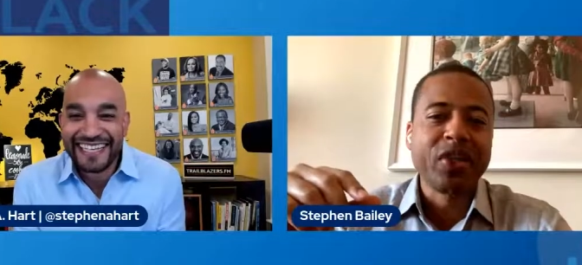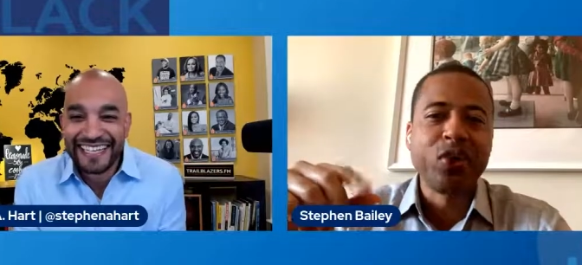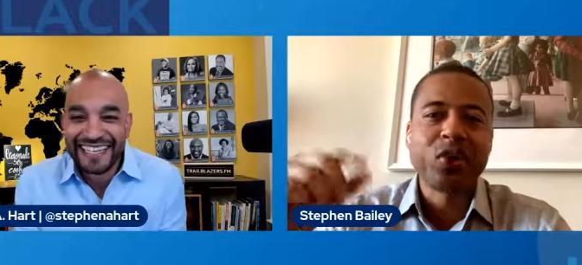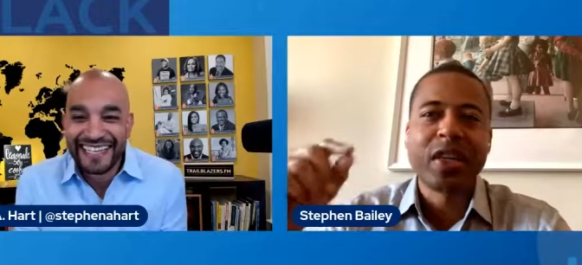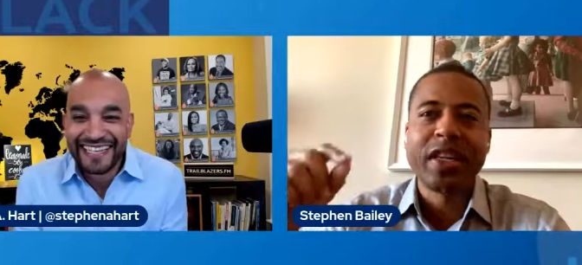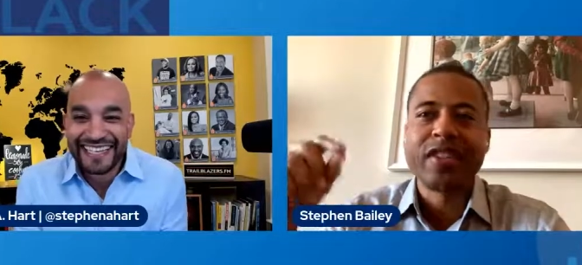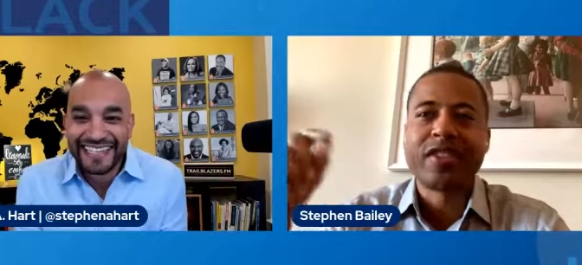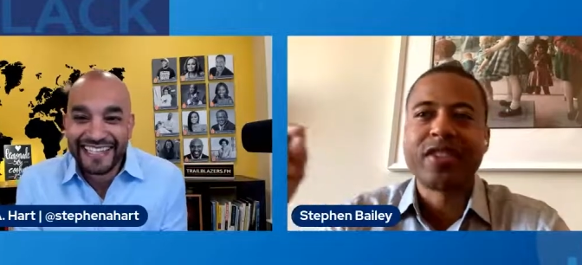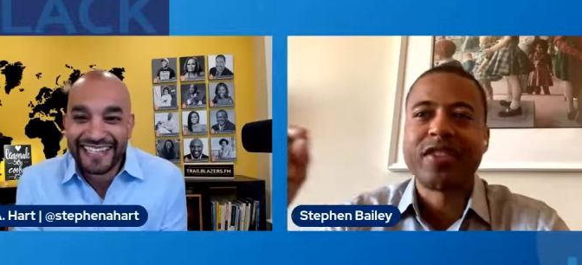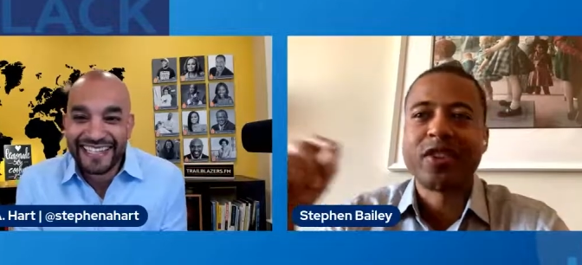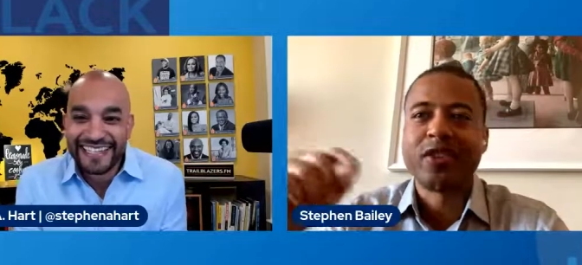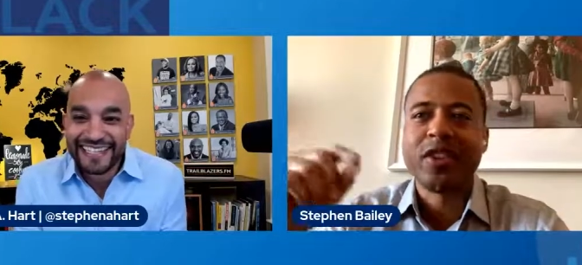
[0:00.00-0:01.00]
Speaker 1: but usually
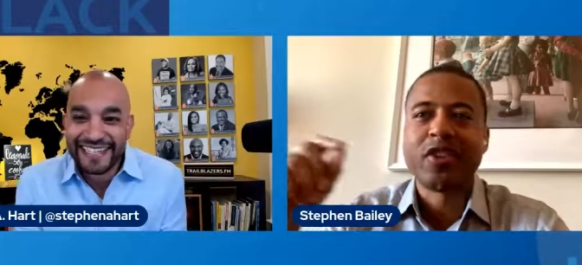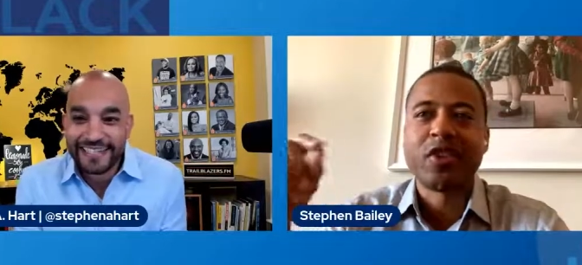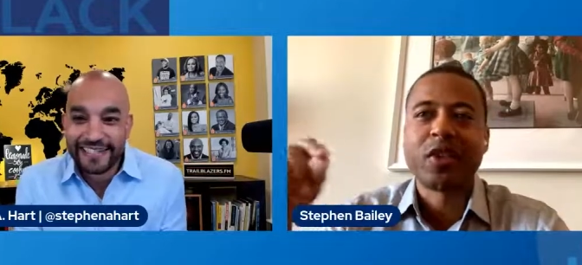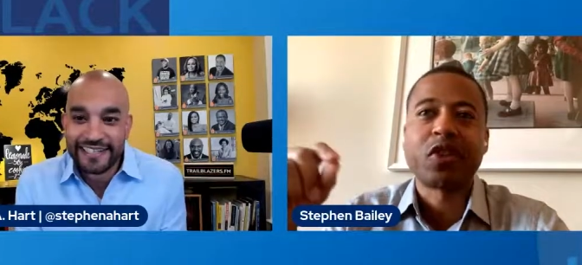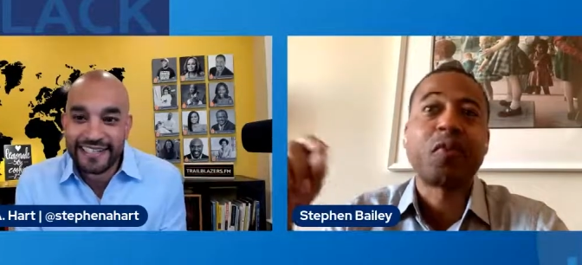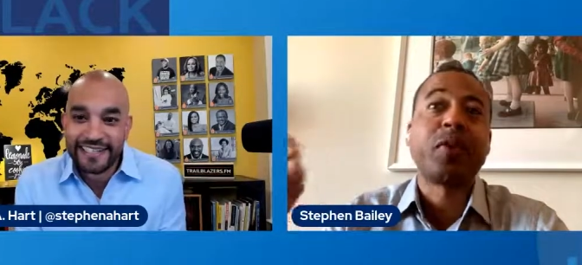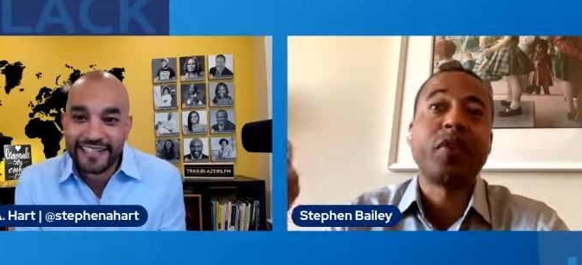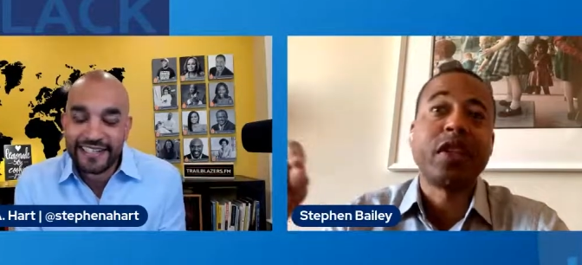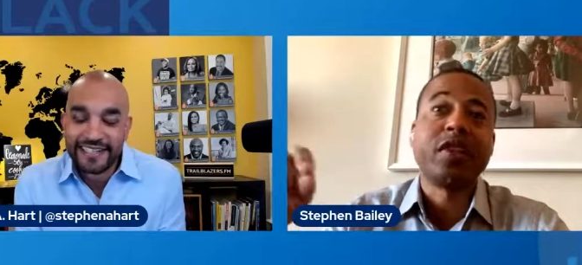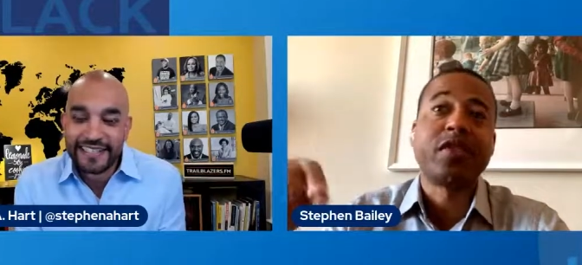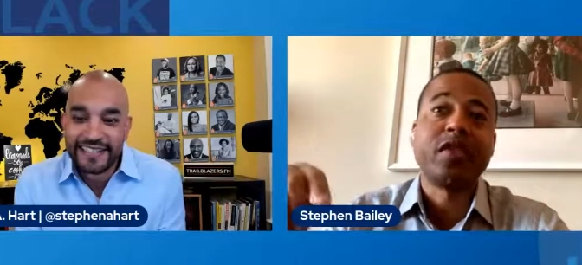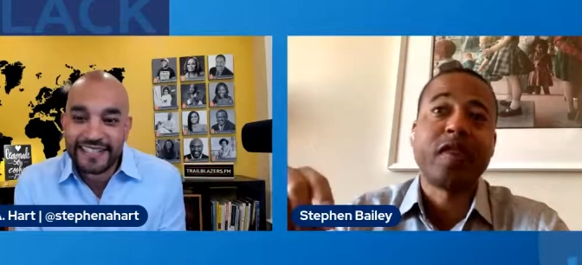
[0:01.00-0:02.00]
it's a series of
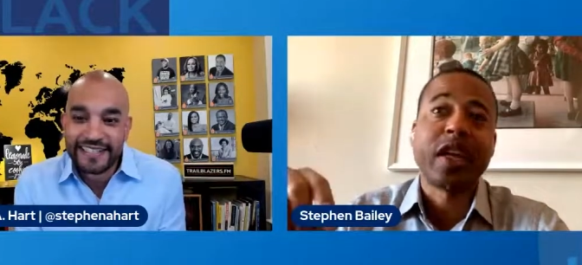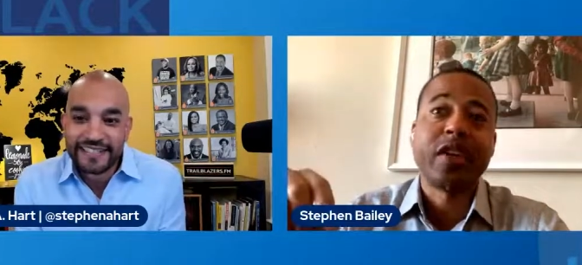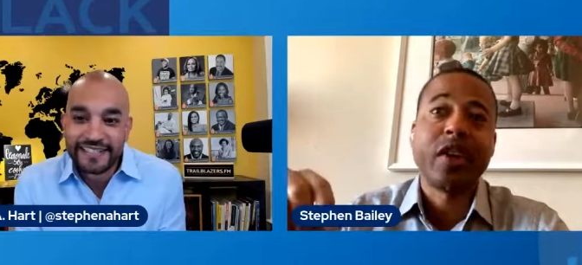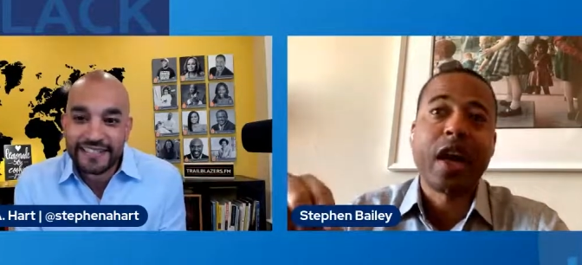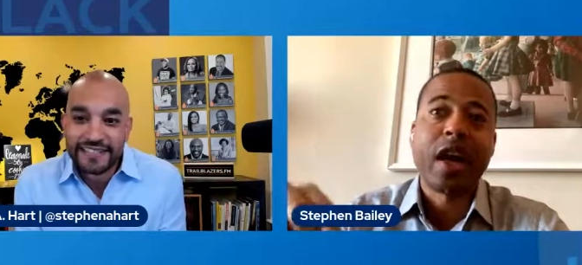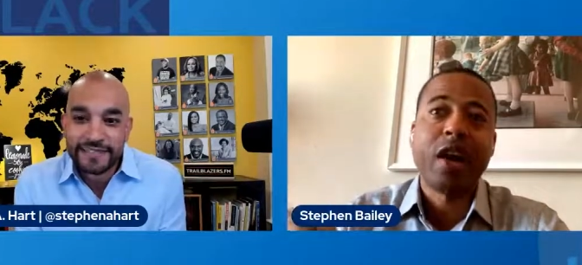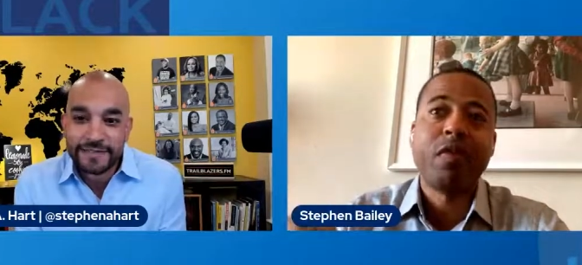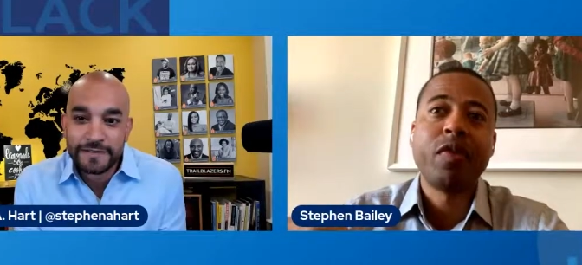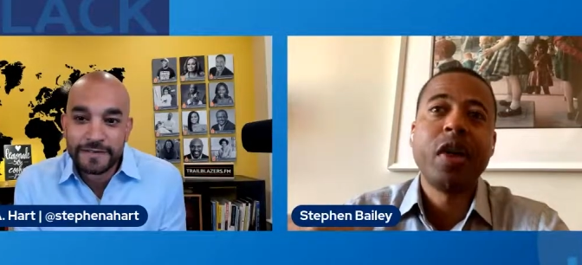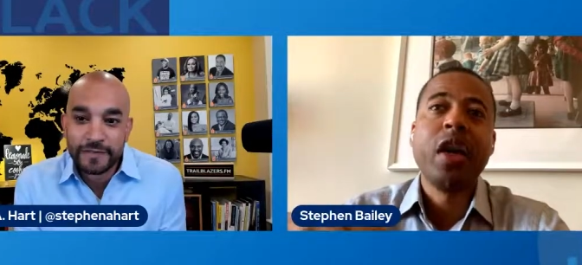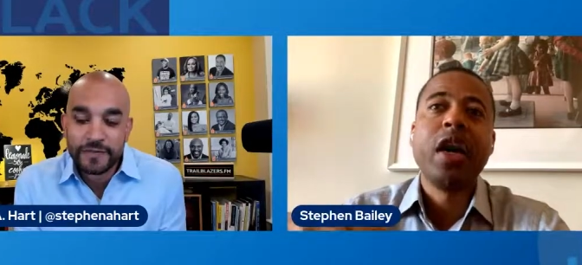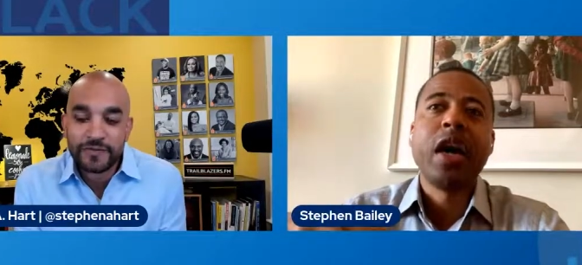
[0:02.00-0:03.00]
experiences that you have
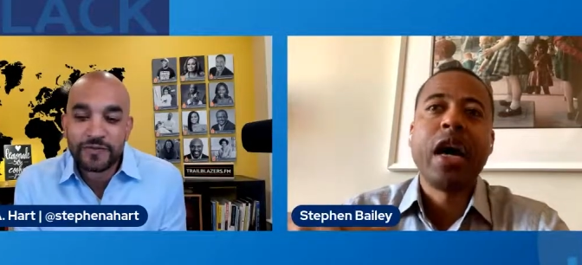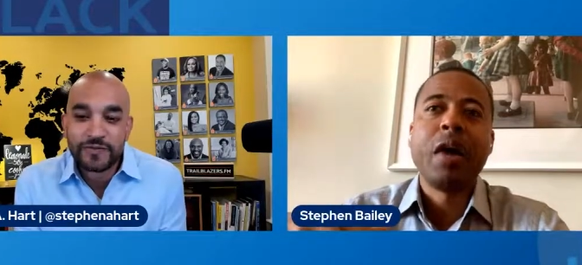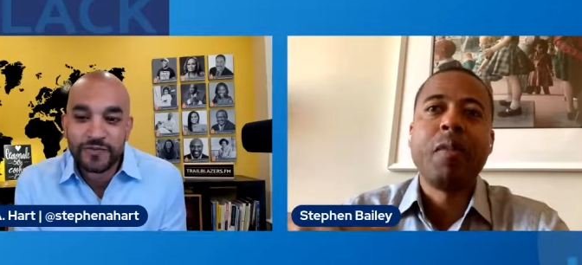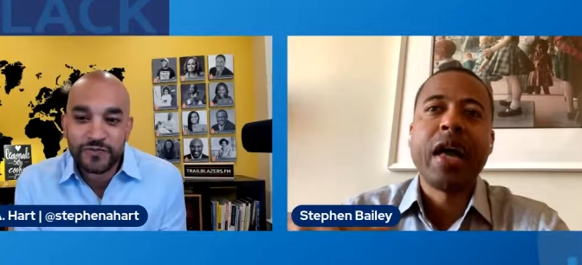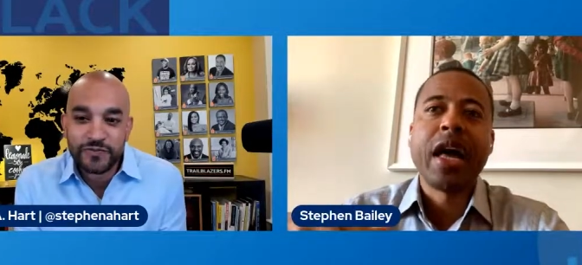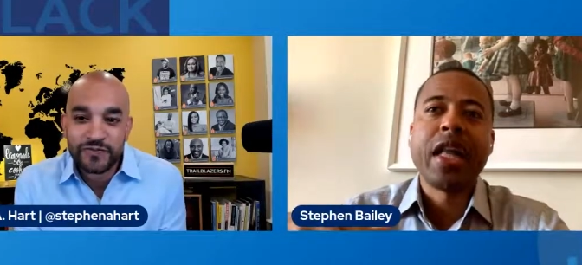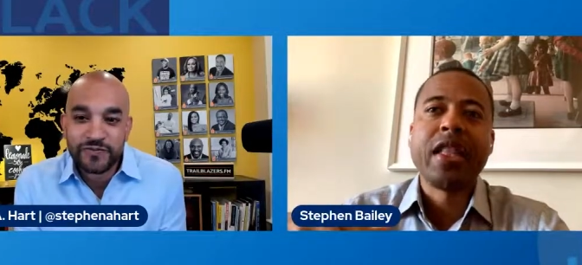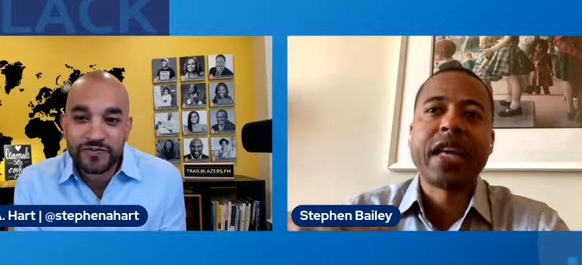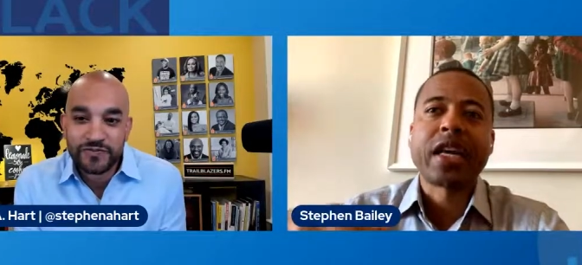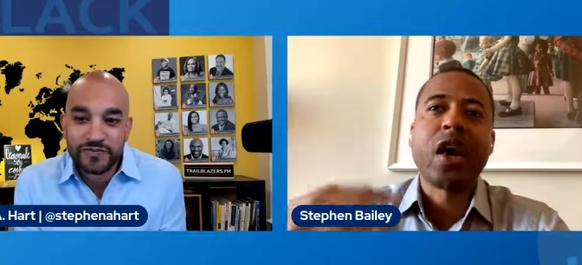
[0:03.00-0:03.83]
um, mm. and